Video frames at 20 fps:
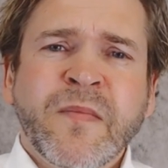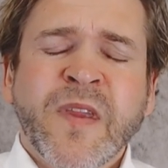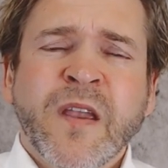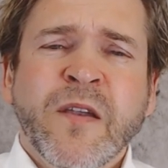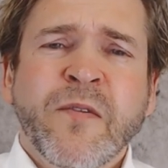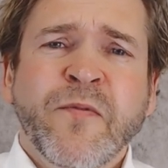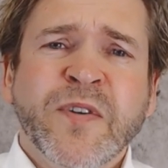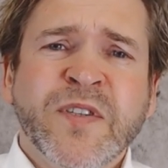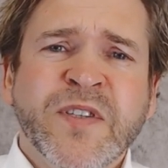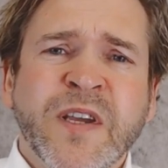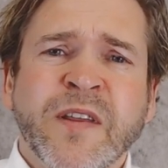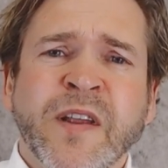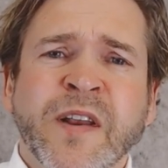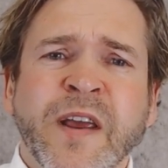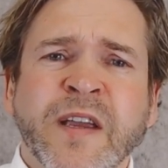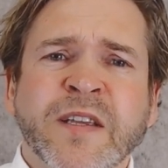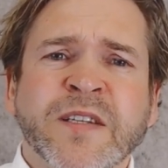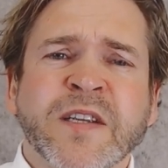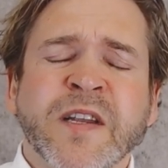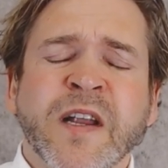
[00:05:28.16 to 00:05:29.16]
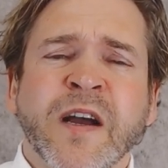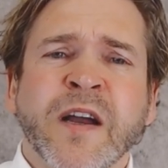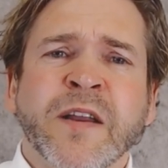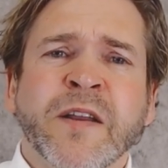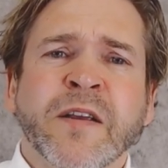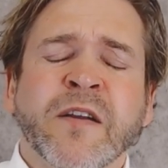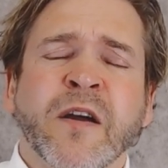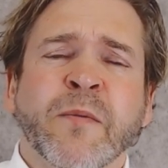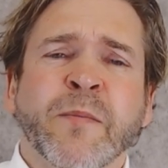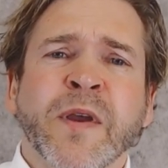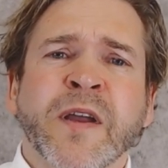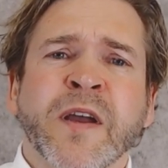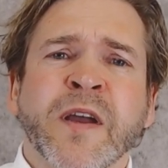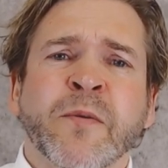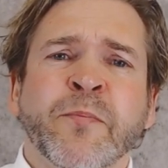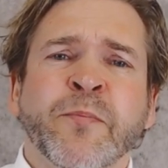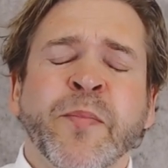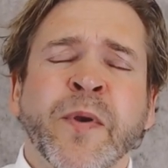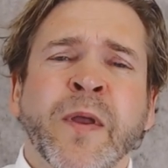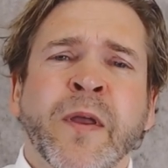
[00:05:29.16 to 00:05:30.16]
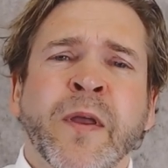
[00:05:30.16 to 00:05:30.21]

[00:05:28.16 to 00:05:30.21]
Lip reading: If we see the next slide coming up,